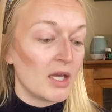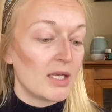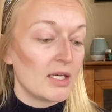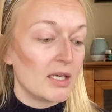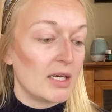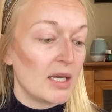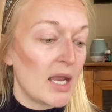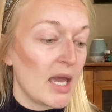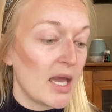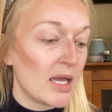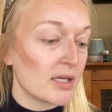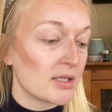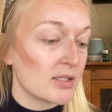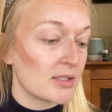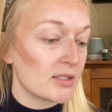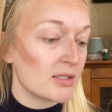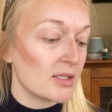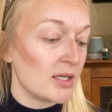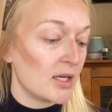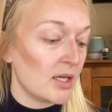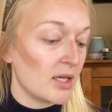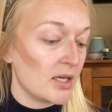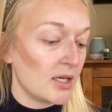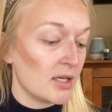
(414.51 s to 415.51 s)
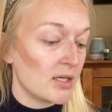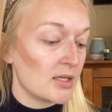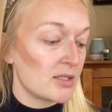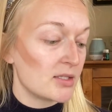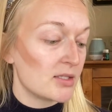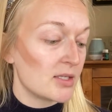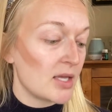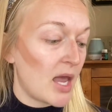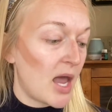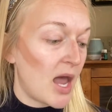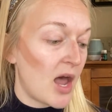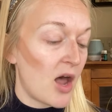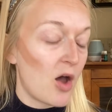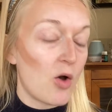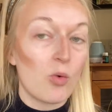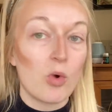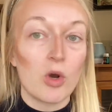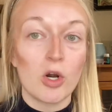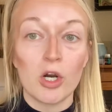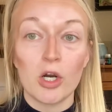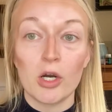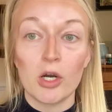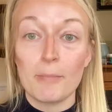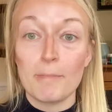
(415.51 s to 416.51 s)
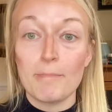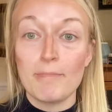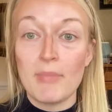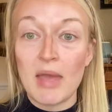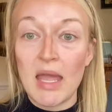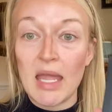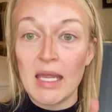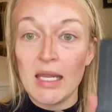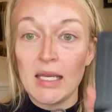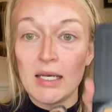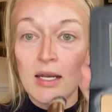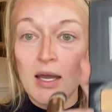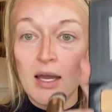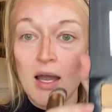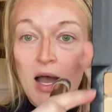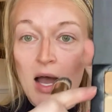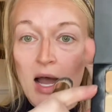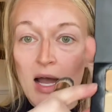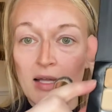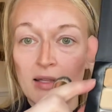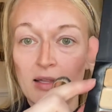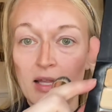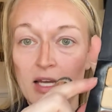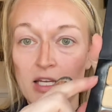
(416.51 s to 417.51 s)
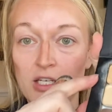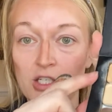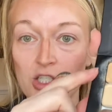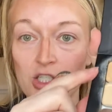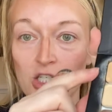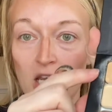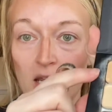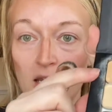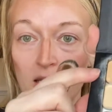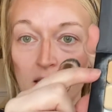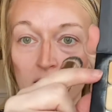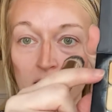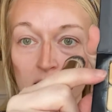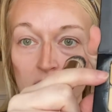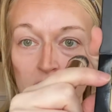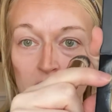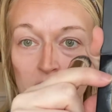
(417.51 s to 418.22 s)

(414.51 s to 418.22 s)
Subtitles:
Next is our main highlight shade.